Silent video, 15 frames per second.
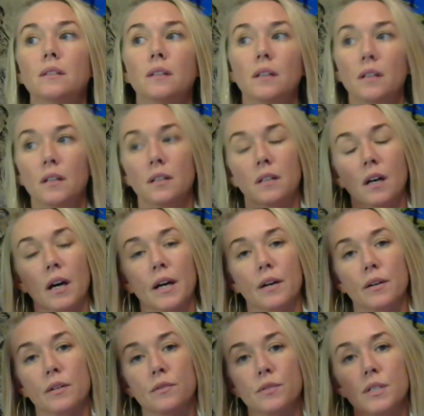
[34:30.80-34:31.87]
in the higher
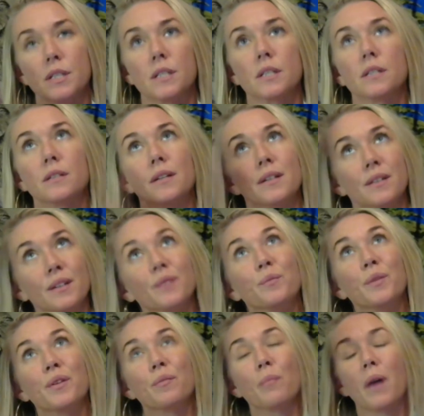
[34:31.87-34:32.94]
energies, and then
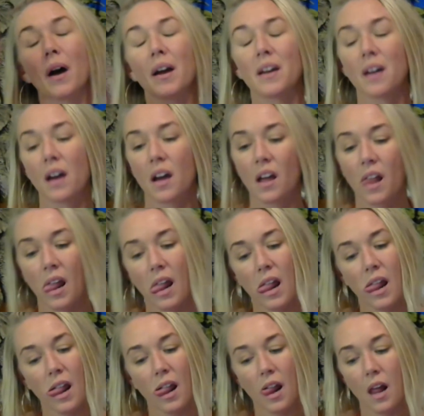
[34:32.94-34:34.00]
with my
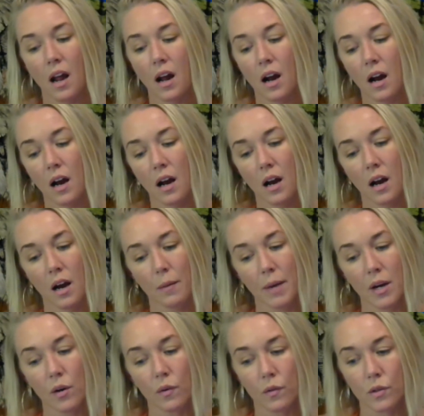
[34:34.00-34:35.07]
my
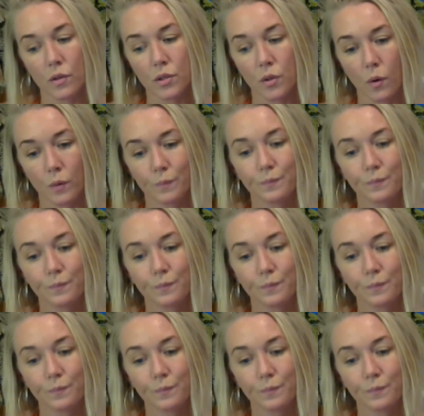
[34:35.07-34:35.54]
oversoul